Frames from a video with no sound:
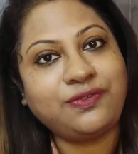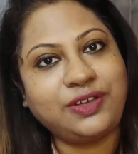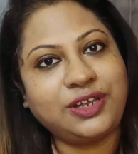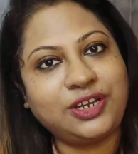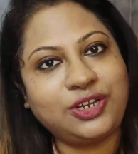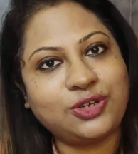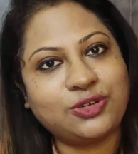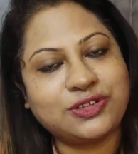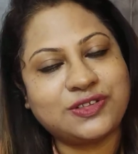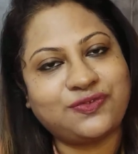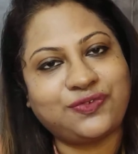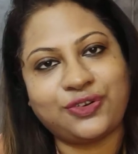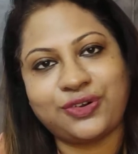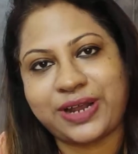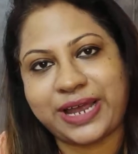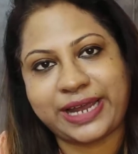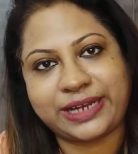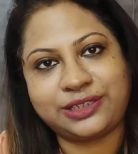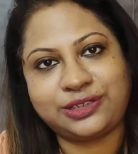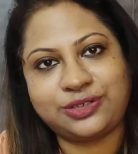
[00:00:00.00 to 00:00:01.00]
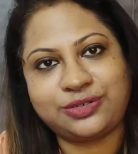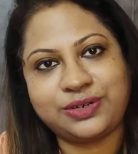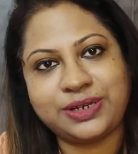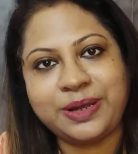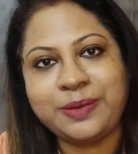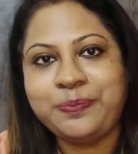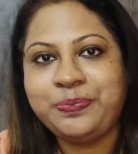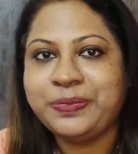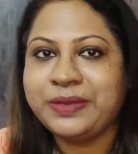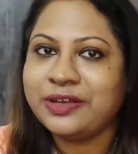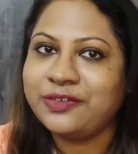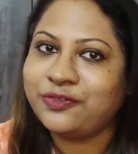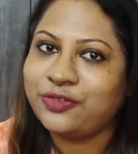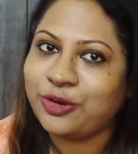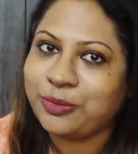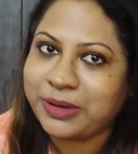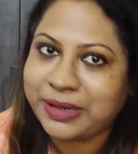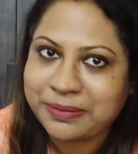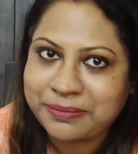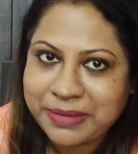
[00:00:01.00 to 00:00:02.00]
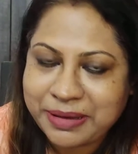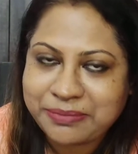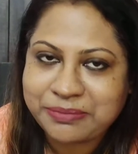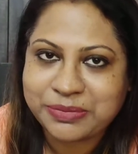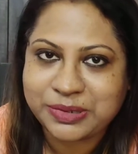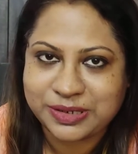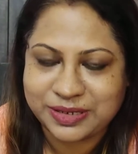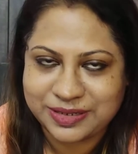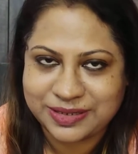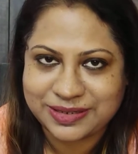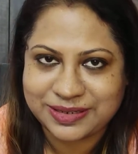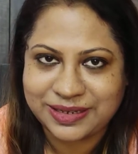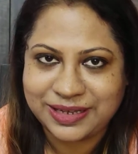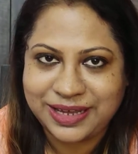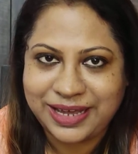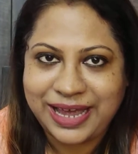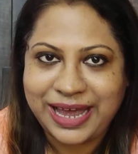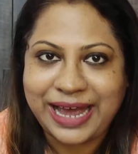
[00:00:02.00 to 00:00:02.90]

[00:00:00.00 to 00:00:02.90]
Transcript: videos for Act 3 for my members.